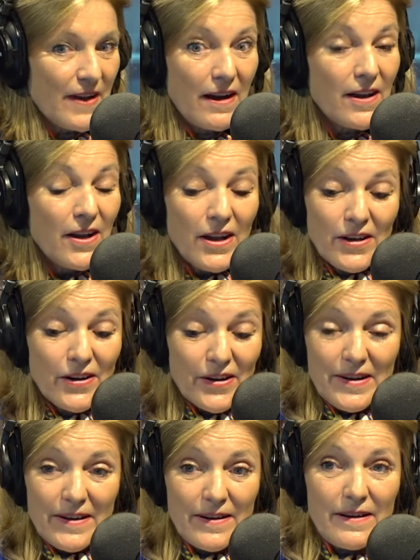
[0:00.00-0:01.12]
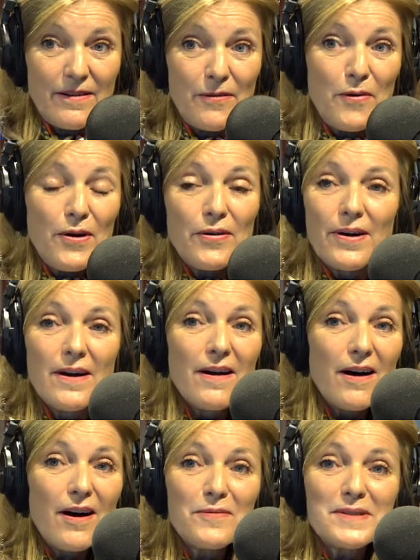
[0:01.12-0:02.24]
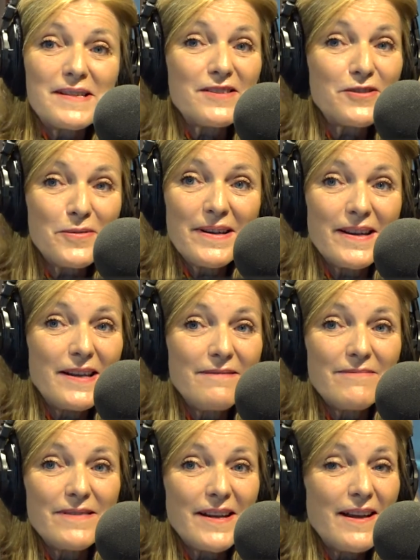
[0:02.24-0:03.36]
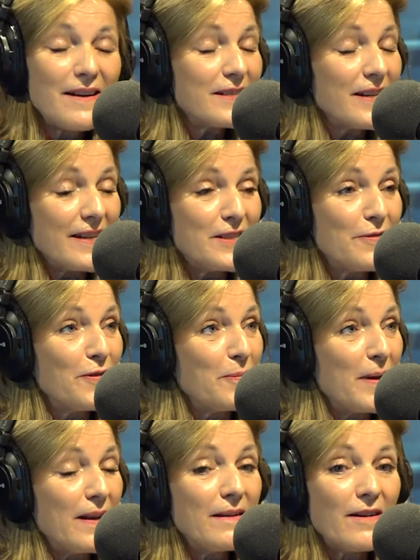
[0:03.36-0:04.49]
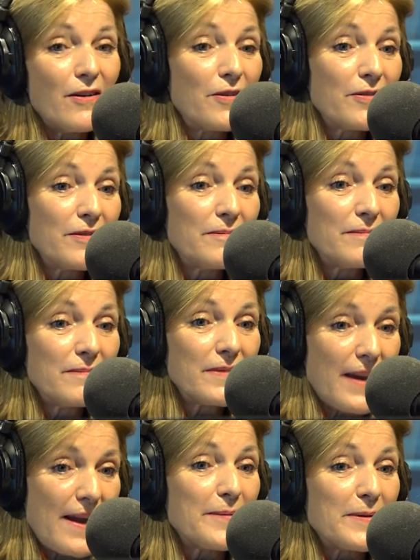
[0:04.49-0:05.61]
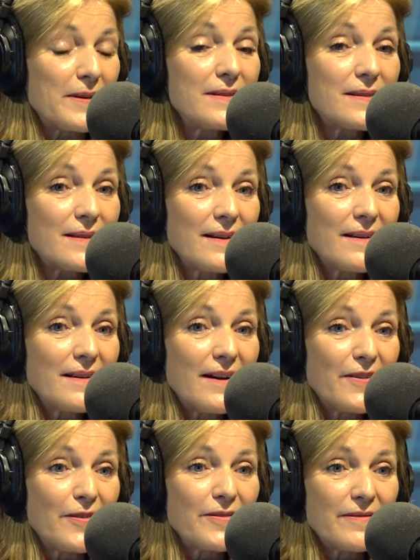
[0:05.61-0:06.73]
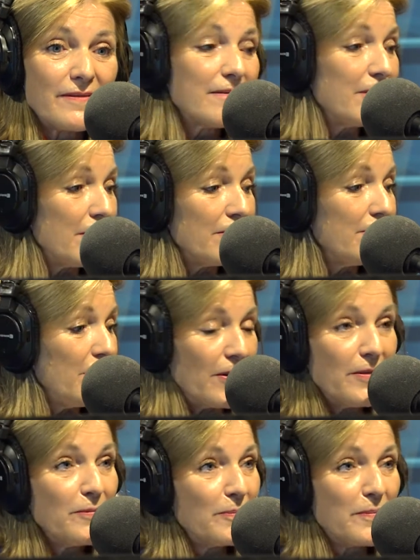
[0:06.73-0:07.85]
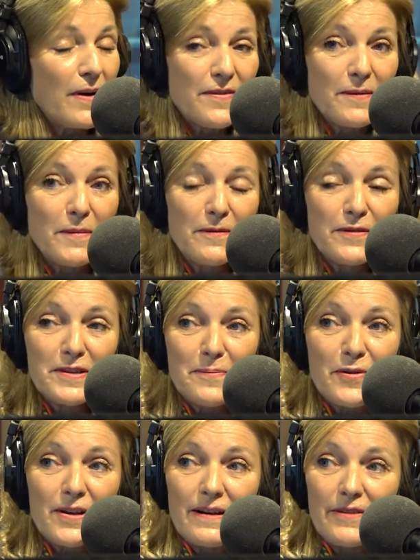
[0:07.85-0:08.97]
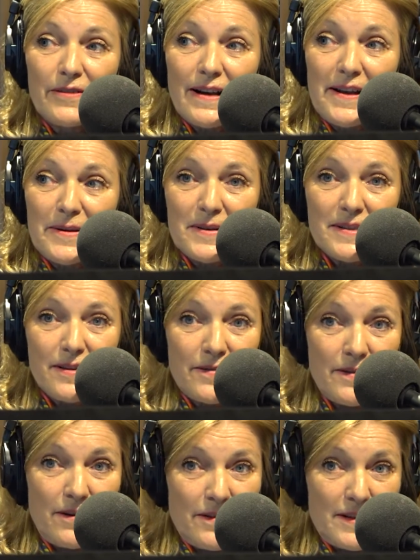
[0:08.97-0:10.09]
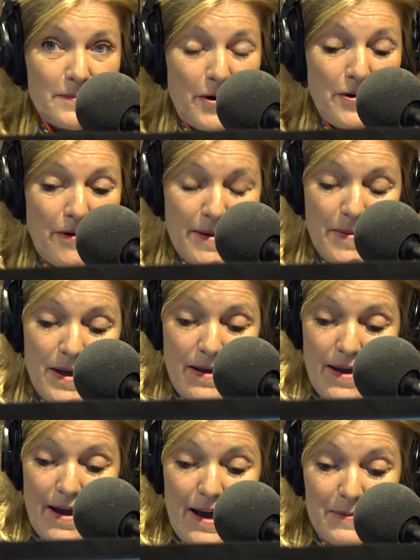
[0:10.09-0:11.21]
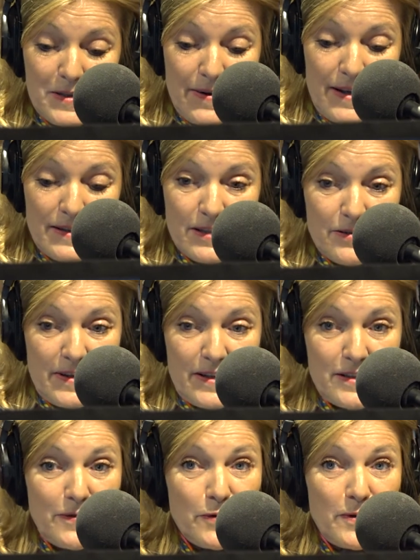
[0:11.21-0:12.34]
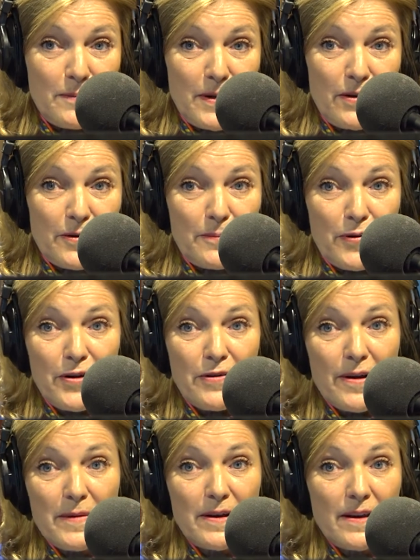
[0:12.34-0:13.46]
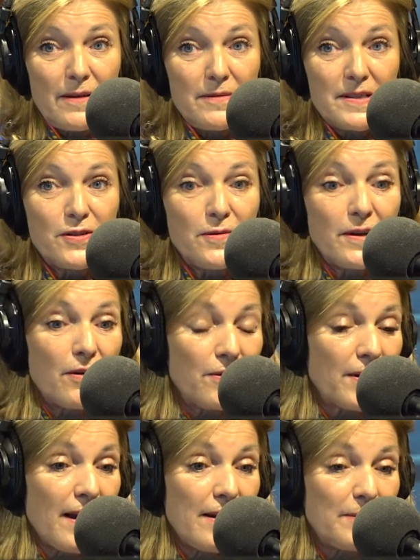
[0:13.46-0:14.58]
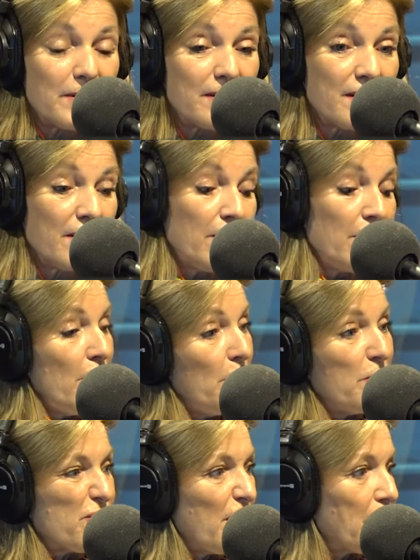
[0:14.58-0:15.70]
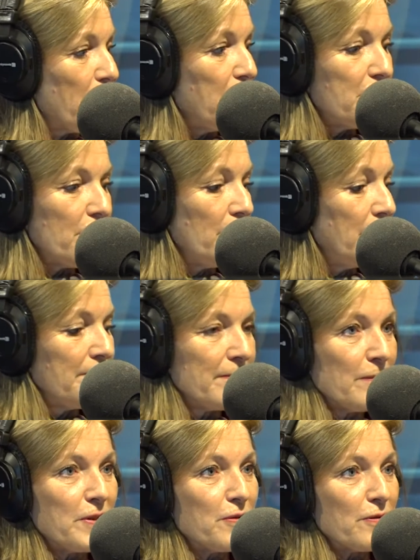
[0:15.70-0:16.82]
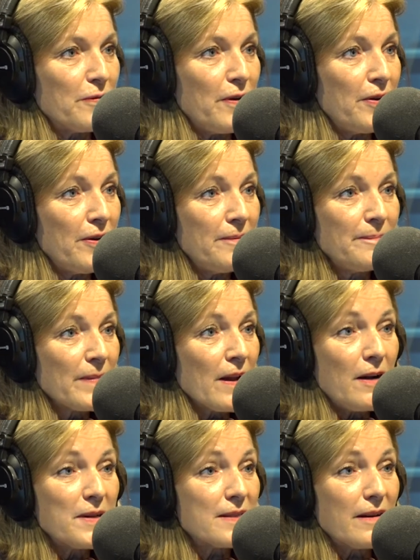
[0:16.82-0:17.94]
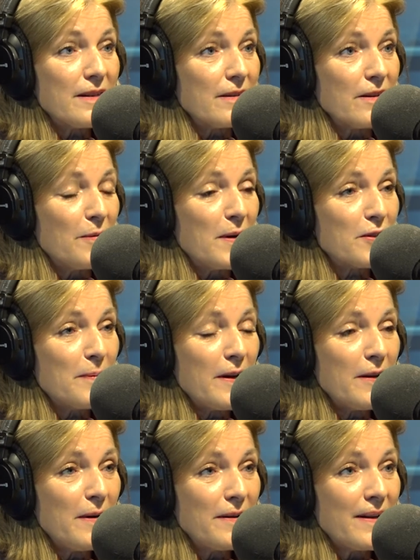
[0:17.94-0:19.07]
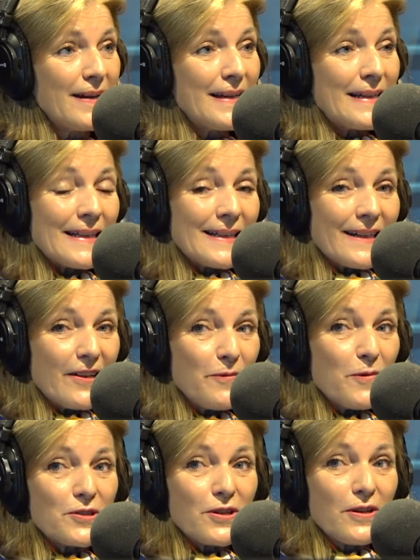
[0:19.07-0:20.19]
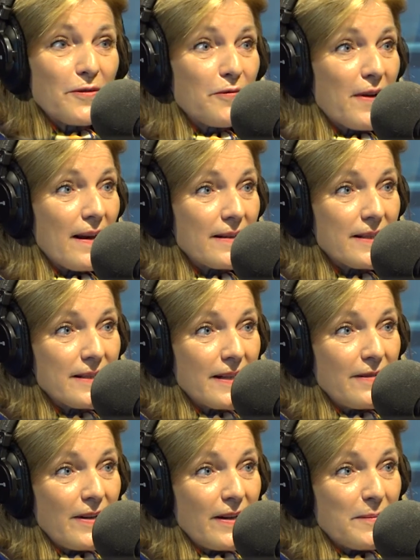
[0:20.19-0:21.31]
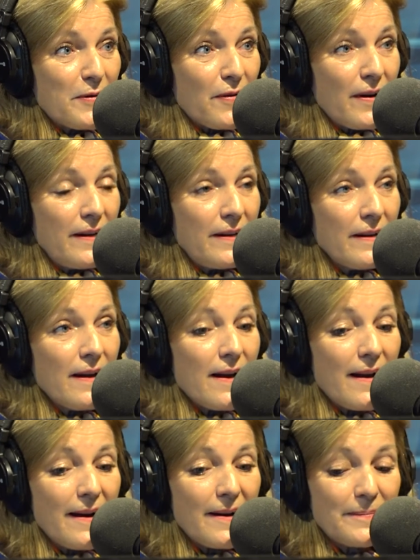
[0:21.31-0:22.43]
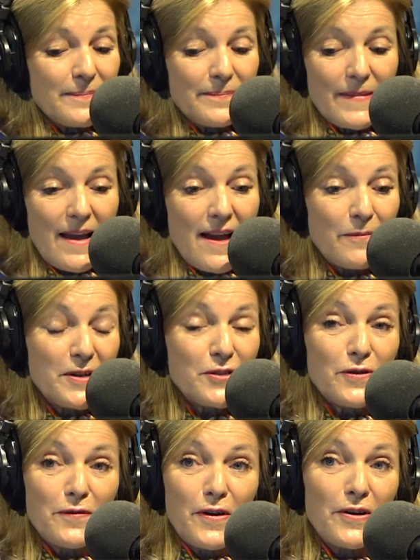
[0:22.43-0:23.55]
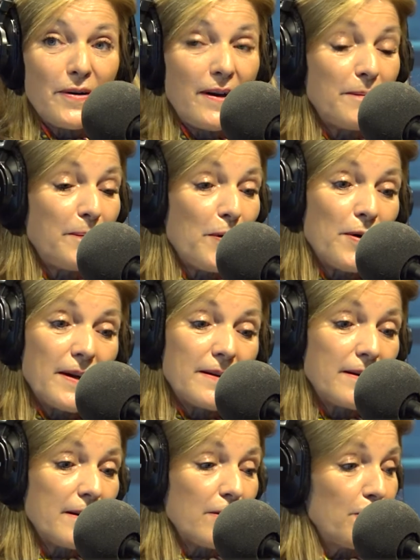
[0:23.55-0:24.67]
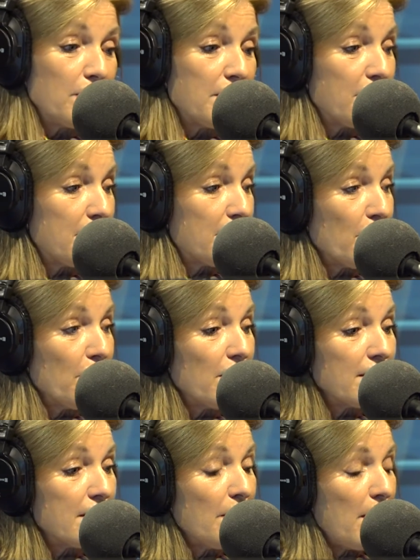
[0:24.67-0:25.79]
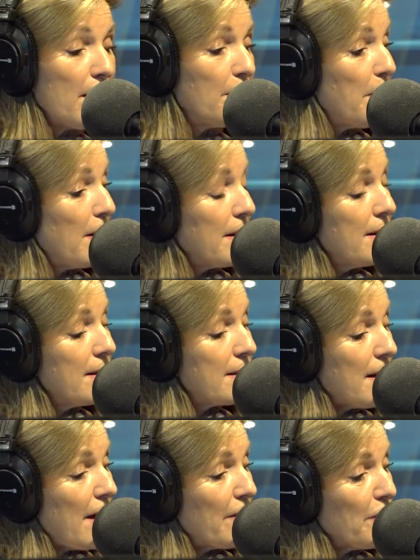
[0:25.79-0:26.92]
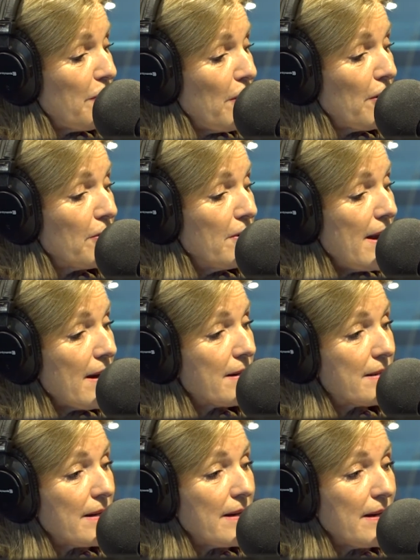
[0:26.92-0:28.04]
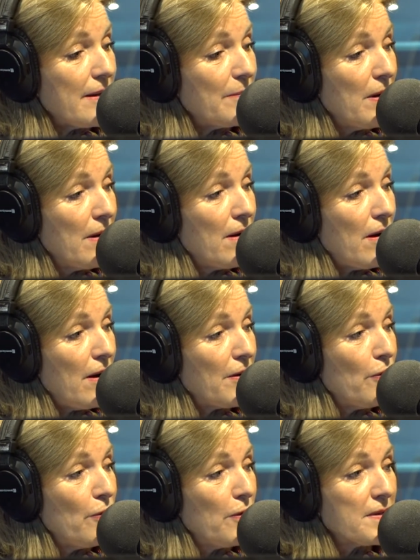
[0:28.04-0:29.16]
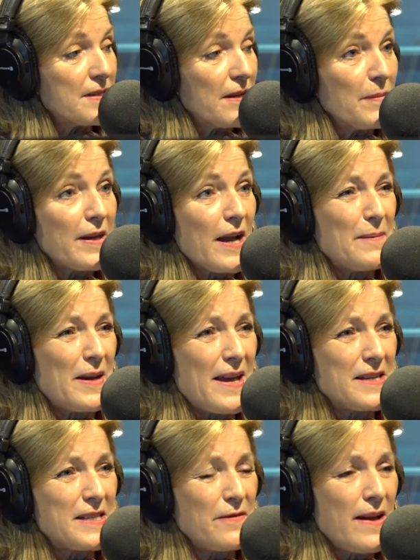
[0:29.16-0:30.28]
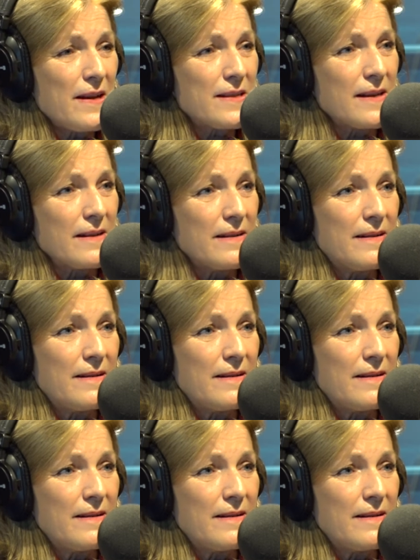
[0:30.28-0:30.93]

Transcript: I, look, Why? well, I was doing, he, he asked to interview me on cannabis and on and you know my, I think my views are pretty clear on cannabis on on this program. Um, so he asked to do an interview with me on a program that he was doing on cannabis, which I agreed to. We took a photo. I must say I didn't know much about him. I I don't watch a lot of reality TV, I'm afraid. Um, and we took a photo, and boy, did it cause a stir that somehow by having a photo next to him, I all of a sudden no, but you also tweeted about him.